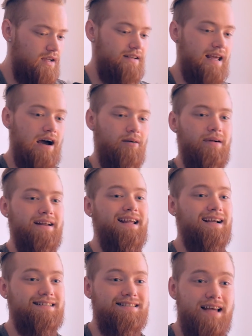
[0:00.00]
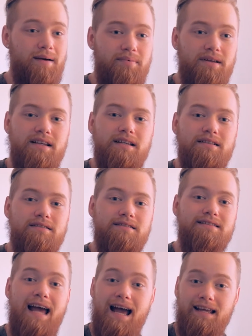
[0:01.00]
Now my next step is
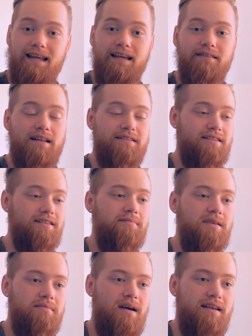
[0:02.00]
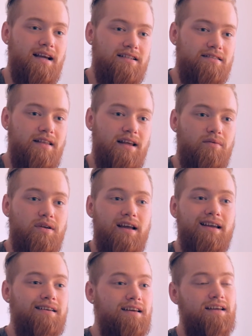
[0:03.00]
stacking. That's going to be my next thing. When
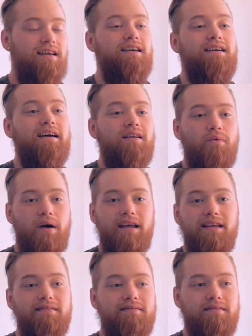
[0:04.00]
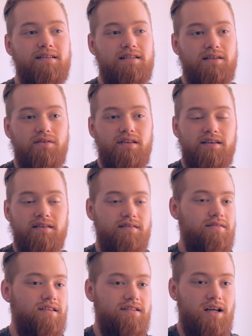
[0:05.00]
I gotta wait until
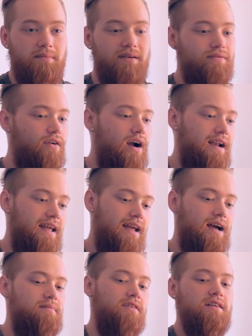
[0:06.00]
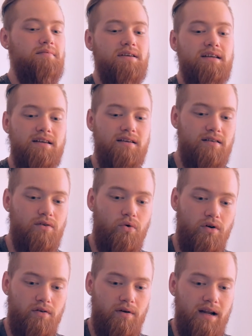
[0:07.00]
this coming Friday, I'm going to be
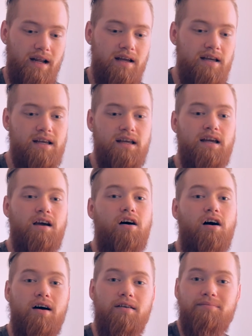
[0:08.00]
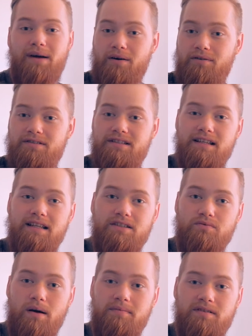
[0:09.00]
ordering on Powder
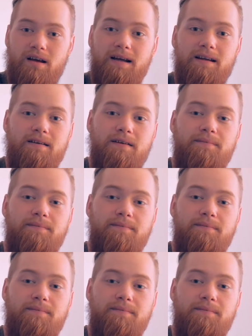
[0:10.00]
City's website.